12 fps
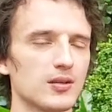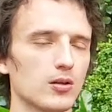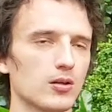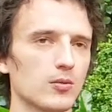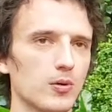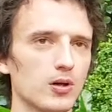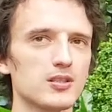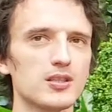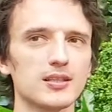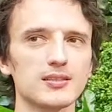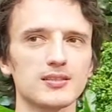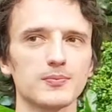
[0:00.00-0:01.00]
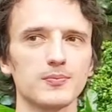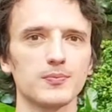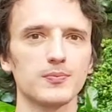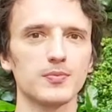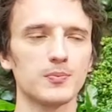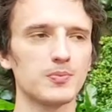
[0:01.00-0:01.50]
or the politic is
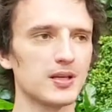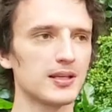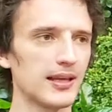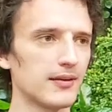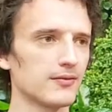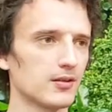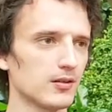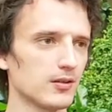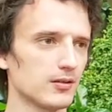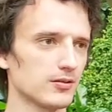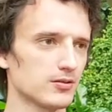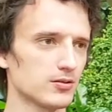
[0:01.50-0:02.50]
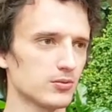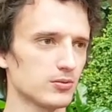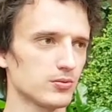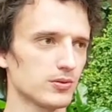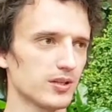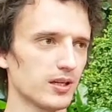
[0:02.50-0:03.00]
a big lever
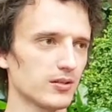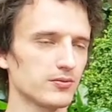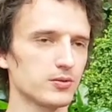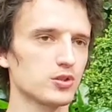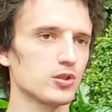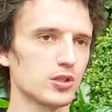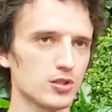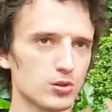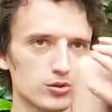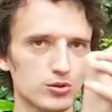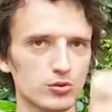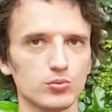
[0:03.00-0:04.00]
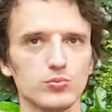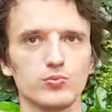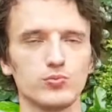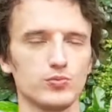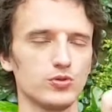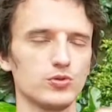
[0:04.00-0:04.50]
to kind of which you can use to
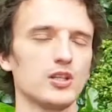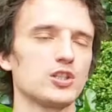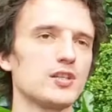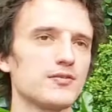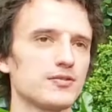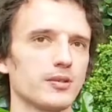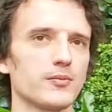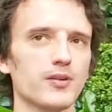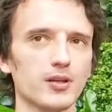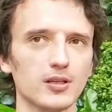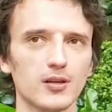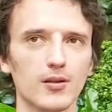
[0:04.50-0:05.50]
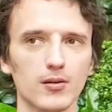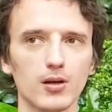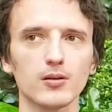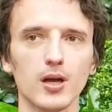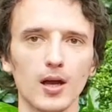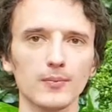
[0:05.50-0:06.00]
achieve something. And I
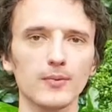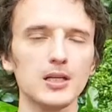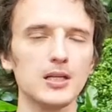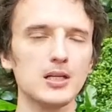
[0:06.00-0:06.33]
thought,